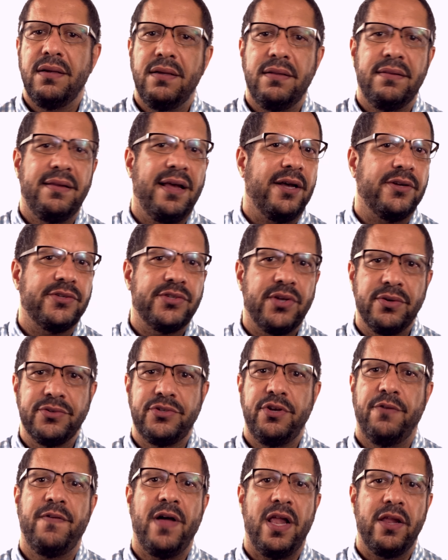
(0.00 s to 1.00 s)
Now, as long as
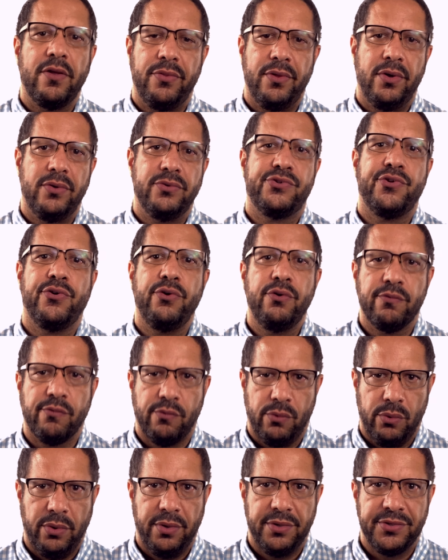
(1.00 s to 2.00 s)
you follow those two
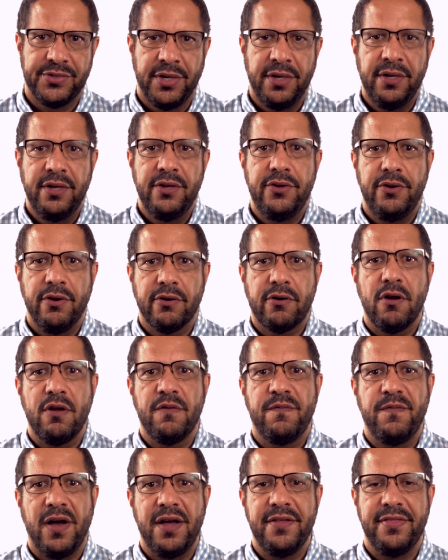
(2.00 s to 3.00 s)
rules, you're going to
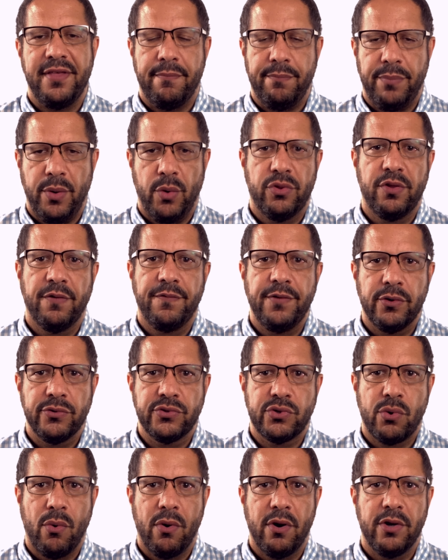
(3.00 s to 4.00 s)
find that both of your
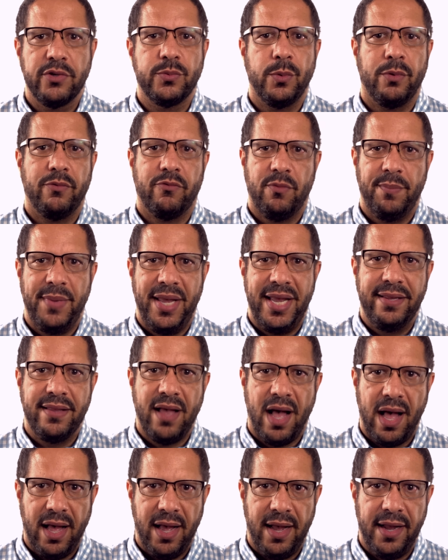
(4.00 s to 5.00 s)
scores will remain
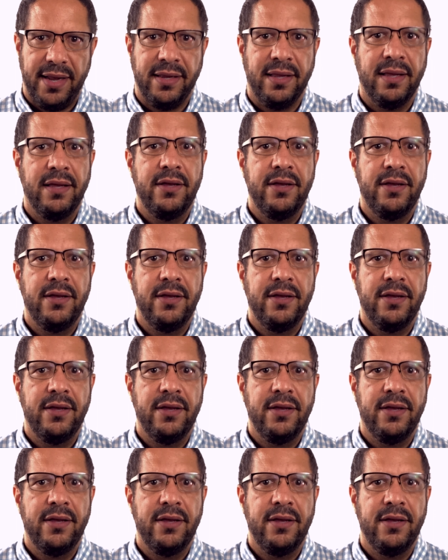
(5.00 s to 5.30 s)
high.